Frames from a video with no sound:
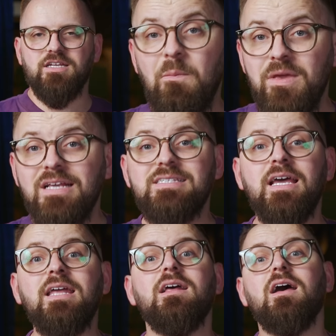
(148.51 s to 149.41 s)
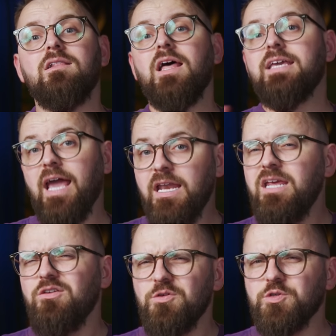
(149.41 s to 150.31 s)
That being said, like
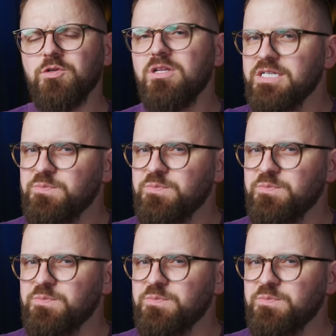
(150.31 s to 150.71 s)
any neutral